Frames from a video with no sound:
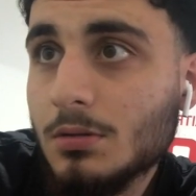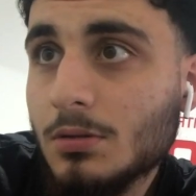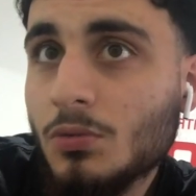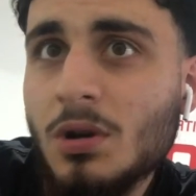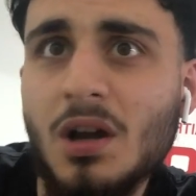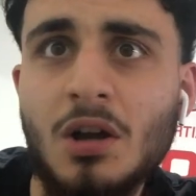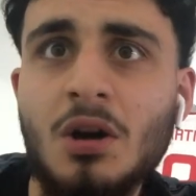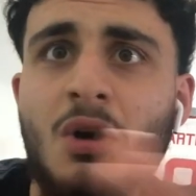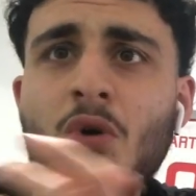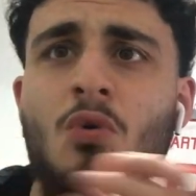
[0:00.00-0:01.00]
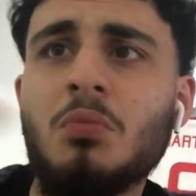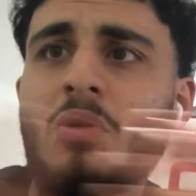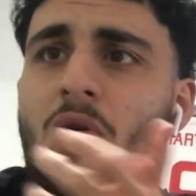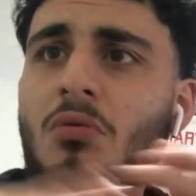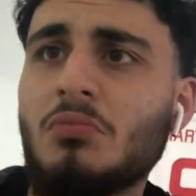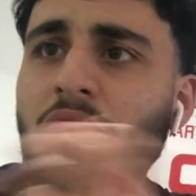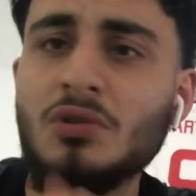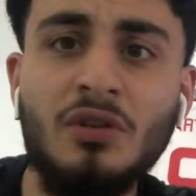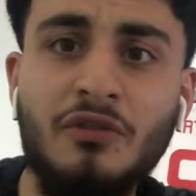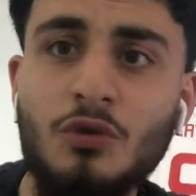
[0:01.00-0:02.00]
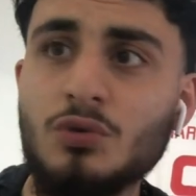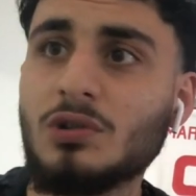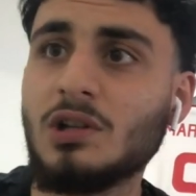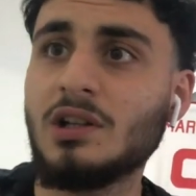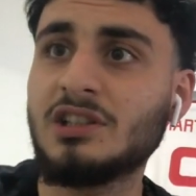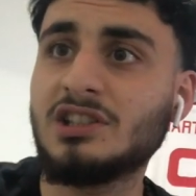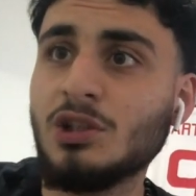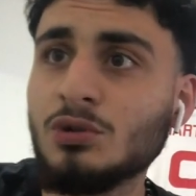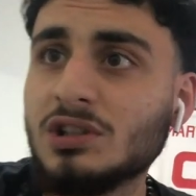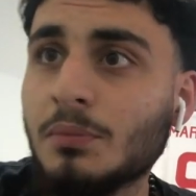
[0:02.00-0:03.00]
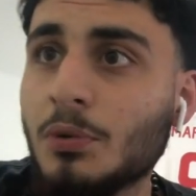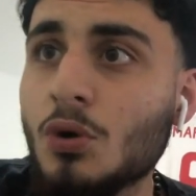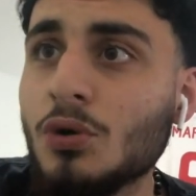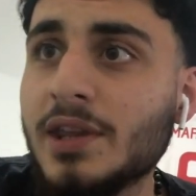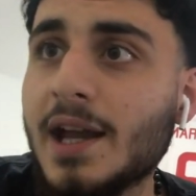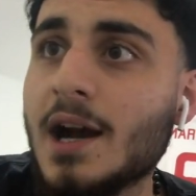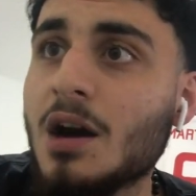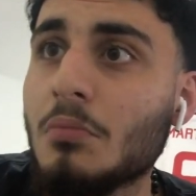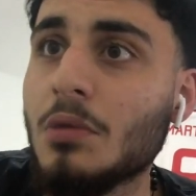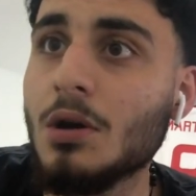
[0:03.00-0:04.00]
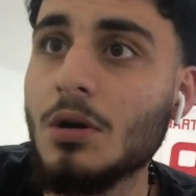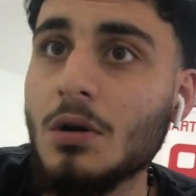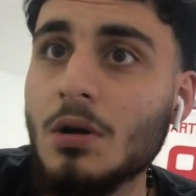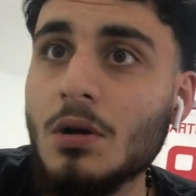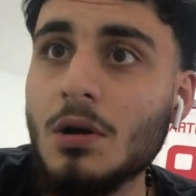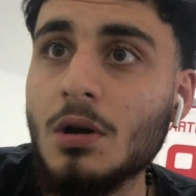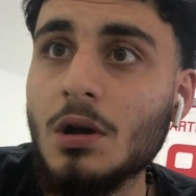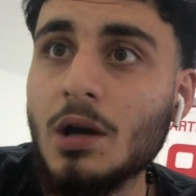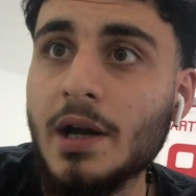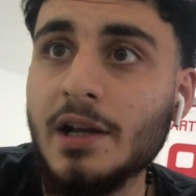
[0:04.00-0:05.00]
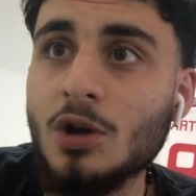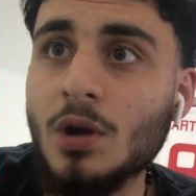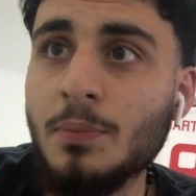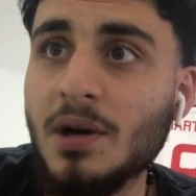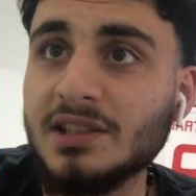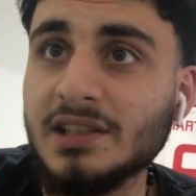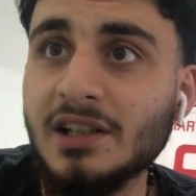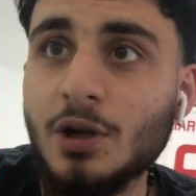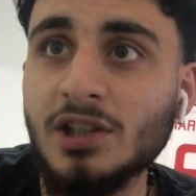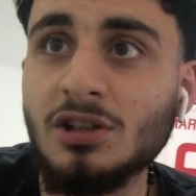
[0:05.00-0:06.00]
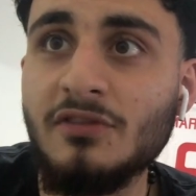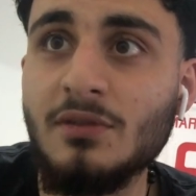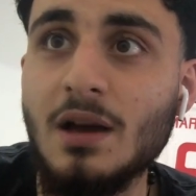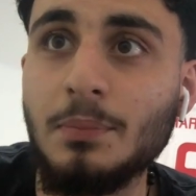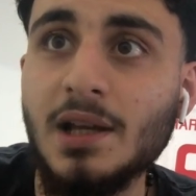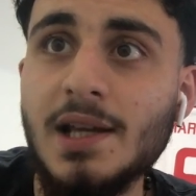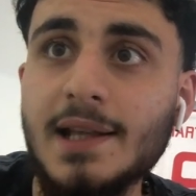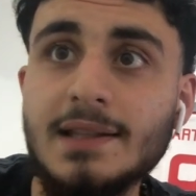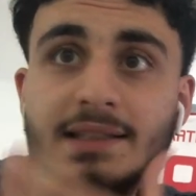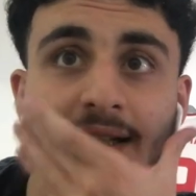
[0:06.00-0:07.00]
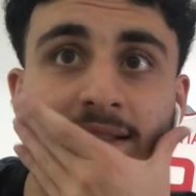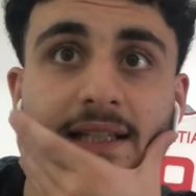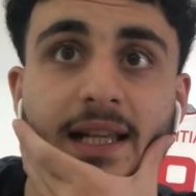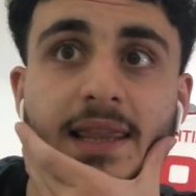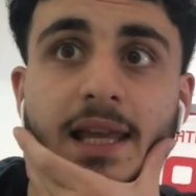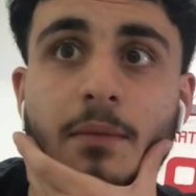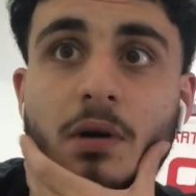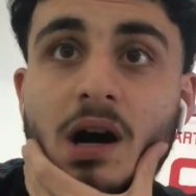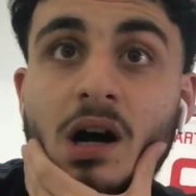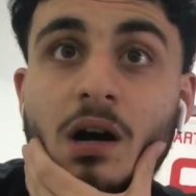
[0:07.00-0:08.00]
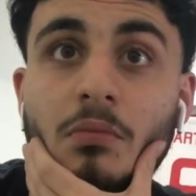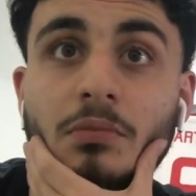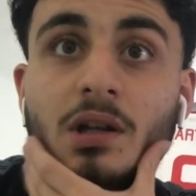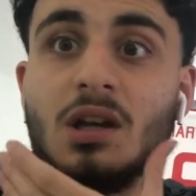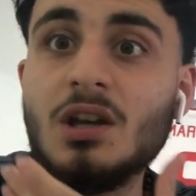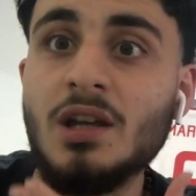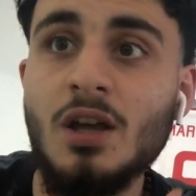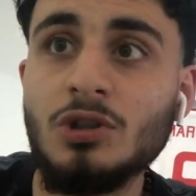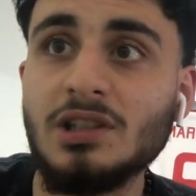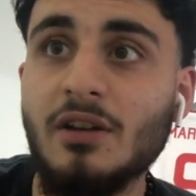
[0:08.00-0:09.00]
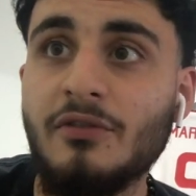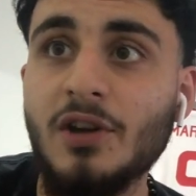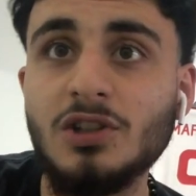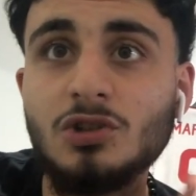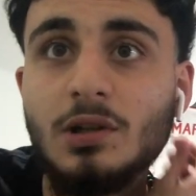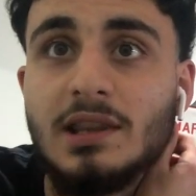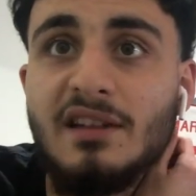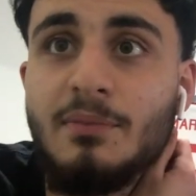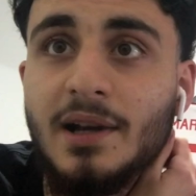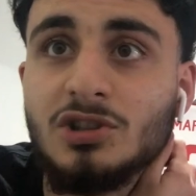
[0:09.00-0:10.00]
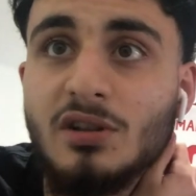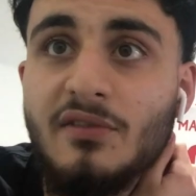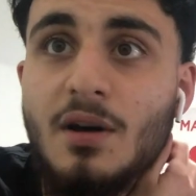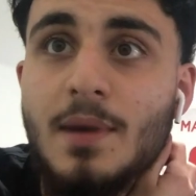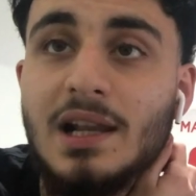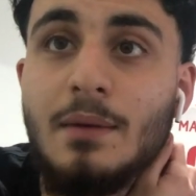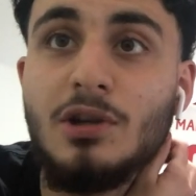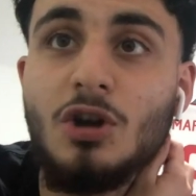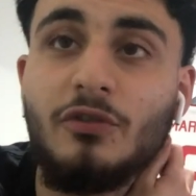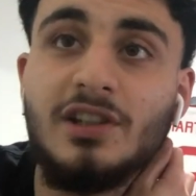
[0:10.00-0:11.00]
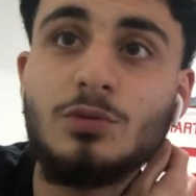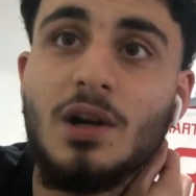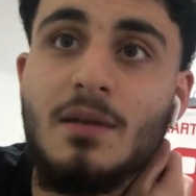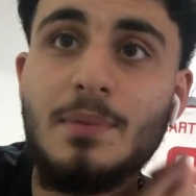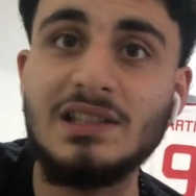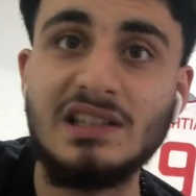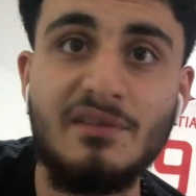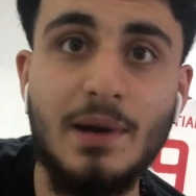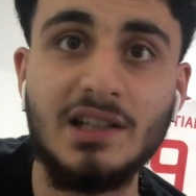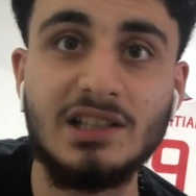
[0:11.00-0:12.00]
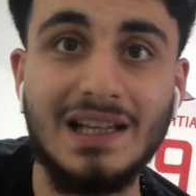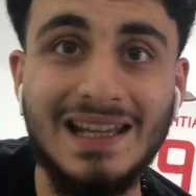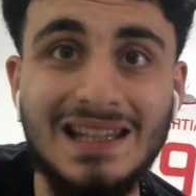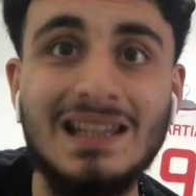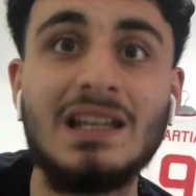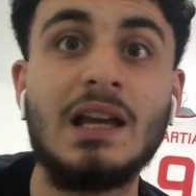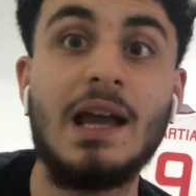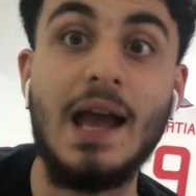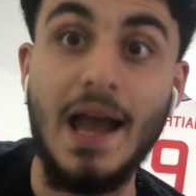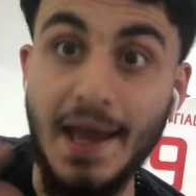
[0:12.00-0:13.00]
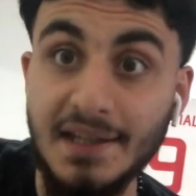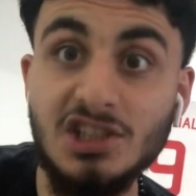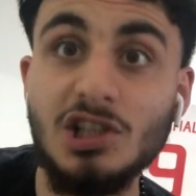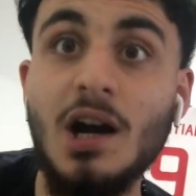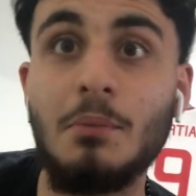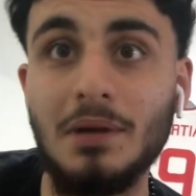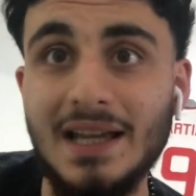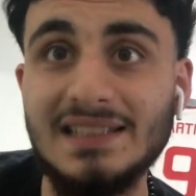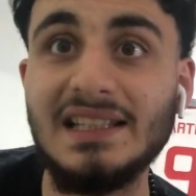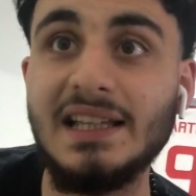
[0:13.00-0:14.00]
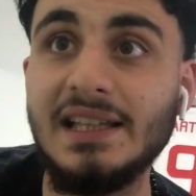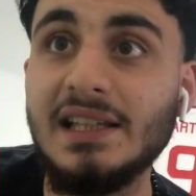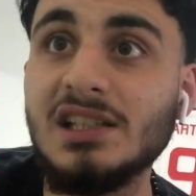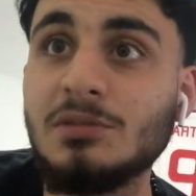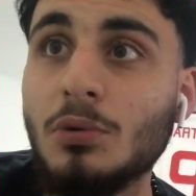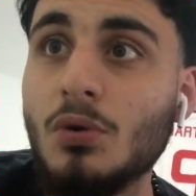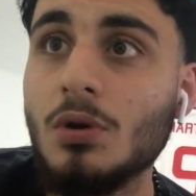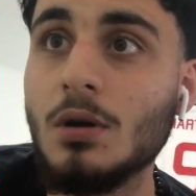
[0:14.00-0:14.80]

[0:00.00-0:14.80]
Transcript: What a goal, bro. Beautiful. Steals the ball there. And a great pass in, great turn from that player and tucks it in there. But it looks like a very solid left back so far, man. Let me know if he's one of the best left backs in Asia. I'm guessing he is, bro.